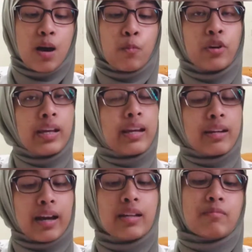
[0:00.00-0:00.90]
morning and
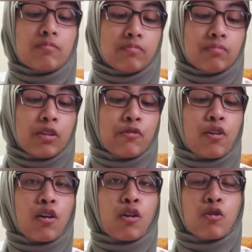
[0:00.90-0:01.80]
night
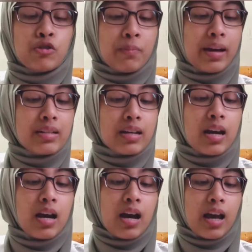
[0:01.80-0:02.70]
before go to bed.
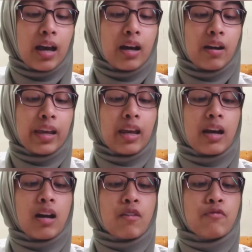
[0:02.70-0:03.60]

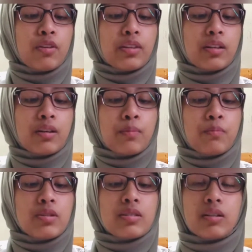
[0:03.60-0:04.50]
For the
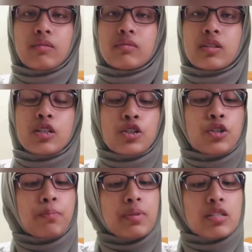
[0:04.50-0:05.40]
bristle
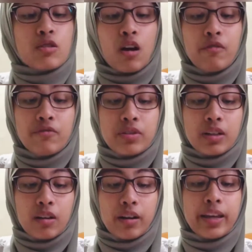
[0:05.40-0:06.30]
should be soft.
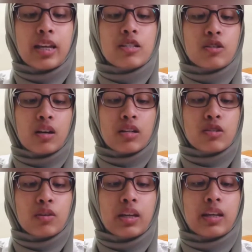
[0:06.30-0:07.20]
Okay,
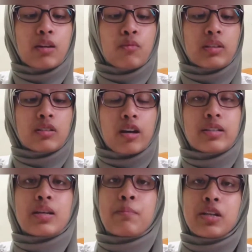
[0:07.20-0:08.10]
so it will
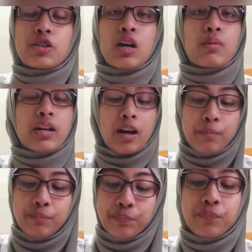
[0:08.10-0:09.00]
not damage our
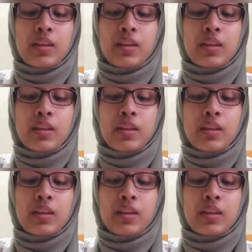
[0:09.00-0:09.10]
gum.